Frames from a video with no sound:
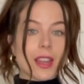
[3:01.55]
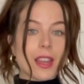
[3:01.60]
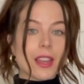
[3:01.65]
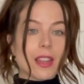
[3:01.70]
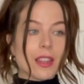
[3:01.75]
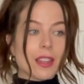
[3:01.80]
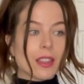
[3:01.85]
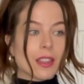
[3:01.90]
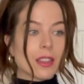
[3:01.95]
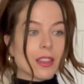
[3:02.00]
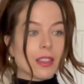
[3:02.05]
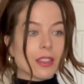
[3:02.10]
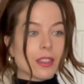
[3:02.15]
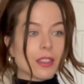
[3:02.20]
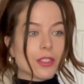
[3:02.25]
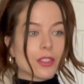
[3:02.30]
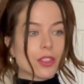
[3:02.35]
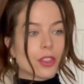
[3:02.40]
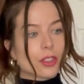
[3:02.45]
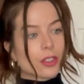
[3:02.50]
a
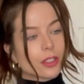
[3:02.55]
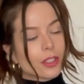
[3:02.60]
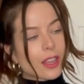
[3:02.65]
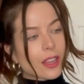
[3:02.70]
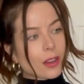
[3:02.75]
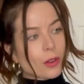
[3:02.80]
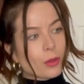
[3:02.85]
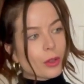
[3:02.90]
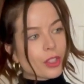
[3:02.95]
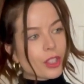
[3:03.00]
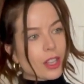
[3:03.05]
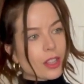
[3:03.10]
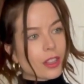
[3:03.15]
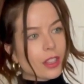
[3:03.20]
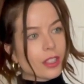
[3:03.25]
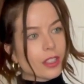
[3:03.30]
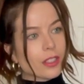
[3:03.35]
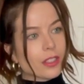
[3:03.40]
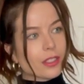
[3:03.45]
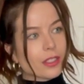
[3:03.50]
turtleneck, which I
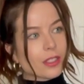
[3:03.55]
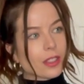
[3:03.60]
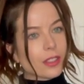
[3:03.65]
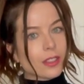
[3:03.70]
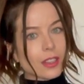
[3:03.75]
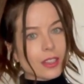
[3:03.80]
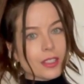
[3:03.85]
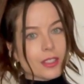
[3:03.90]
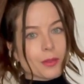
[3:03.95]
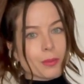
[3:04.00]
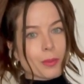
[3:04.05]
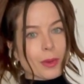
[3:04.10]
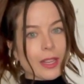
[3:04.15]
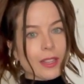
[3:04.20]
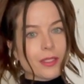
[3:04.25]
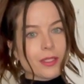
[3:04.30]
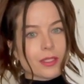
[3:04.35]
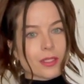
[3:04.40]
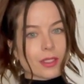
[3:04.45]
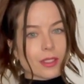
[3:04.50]
think is Sunday
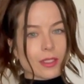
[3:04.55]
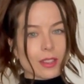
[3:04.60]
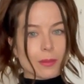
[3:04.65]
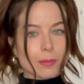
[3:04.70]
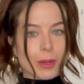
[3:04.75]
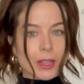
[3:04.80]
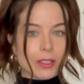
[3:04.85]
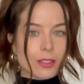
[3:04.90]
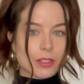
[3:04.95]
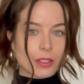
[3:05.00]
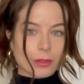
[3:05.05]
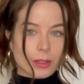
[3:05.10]
best or